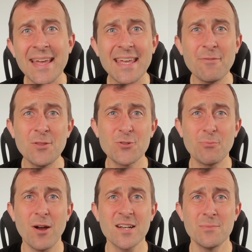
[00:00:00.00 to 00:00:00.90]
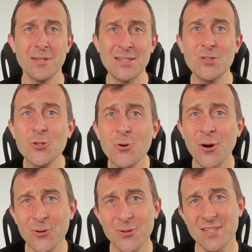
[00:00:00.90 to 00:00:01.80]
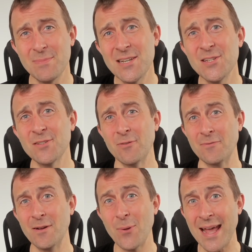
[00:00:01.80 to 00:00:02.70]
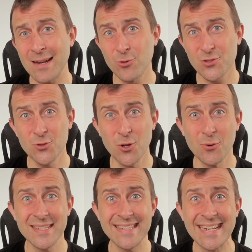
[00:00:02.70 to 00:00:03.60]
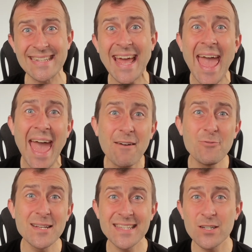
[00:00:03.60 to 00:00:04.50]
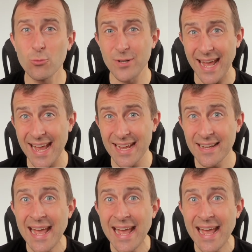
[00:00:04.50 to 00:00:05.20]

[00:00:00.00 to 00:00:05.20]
given there's approximately 200 species of our fellow animals who go extinct every single day,